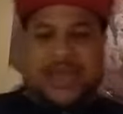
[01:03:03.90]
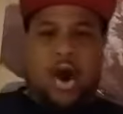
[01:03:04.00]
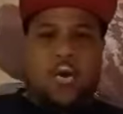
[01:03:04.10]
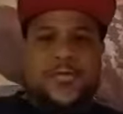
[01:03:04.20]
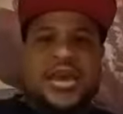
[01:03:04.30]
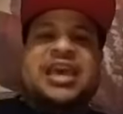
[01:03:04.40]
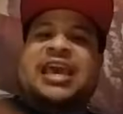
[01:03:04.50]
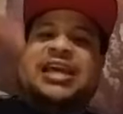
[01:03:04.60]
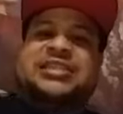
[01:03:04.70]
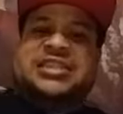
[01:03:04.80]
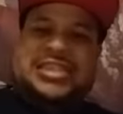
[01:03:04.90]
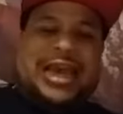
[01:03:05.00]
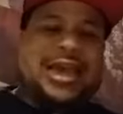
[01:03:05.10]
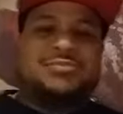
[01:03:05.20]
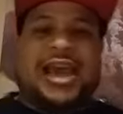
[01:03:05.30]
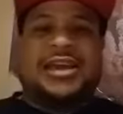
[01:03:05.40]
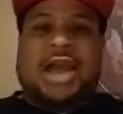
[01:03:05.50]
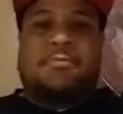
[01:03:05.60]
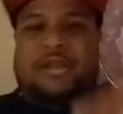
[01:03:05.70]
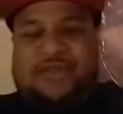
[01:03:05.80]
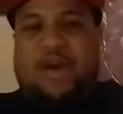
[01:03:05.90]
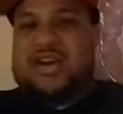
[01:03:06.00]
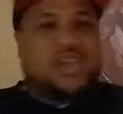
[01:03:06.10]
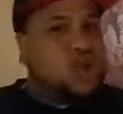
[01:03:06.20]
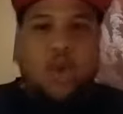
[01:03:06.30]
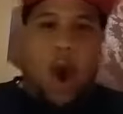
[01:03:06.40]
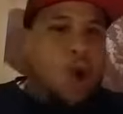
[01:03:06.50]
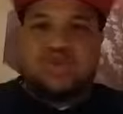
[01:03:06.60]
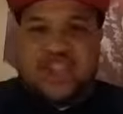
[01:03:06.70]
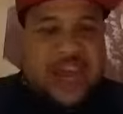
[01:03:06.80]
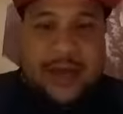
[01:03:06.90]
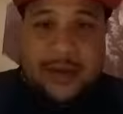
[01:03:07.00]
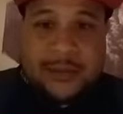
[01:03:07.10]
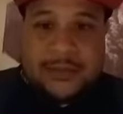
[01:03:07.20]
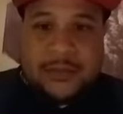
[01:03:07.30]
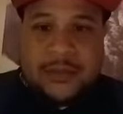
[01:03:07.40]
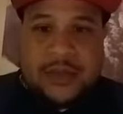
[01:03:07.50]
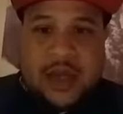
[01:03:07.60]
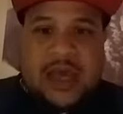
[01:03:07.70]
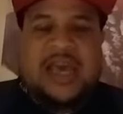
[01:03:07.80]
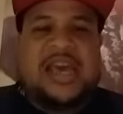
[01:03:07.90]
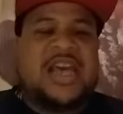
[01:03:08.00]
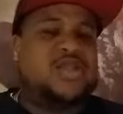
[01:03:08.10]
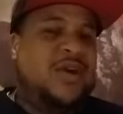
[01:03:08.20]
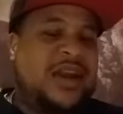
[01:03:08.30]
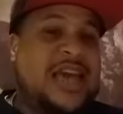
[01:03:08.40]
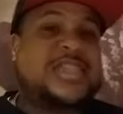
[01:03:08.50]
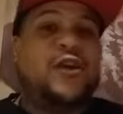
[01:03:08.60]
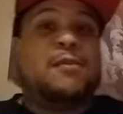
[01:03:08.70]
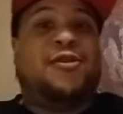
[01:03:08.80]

out is the same day number 32 OJ is released from a